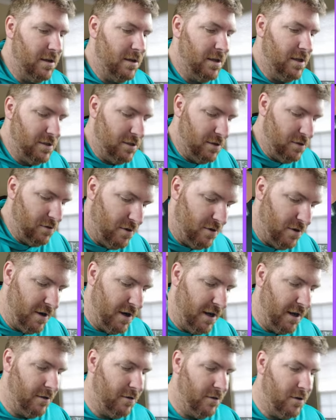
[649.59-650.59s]
These
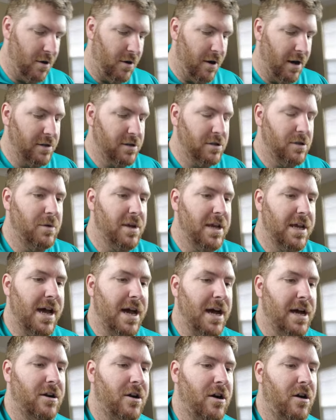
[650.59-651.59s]
aren't it. All right, so we
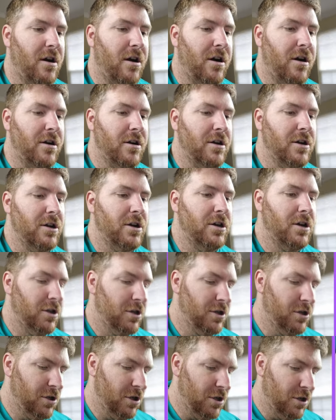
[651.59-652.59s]
got our
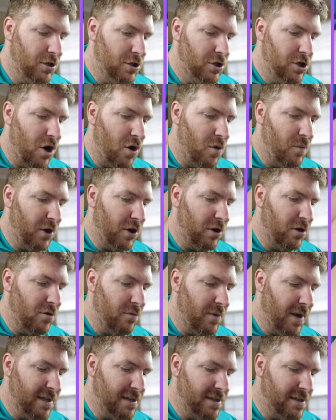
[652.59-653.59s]
Joe Burrow
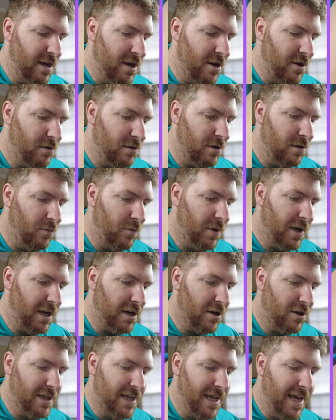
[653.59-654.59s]
Red Zone. We
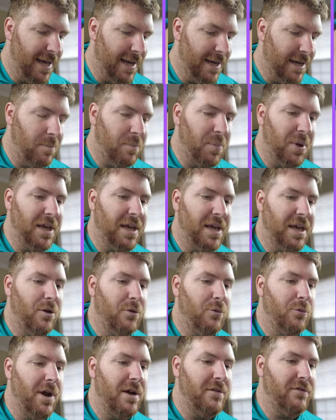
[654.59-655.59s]
got our Kenny
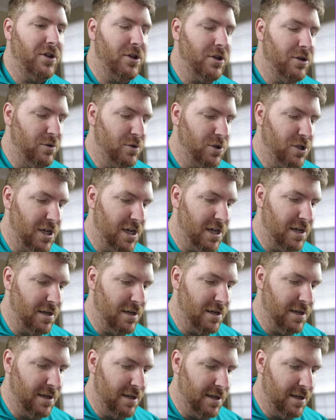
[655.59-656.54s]
Pickett Revolution.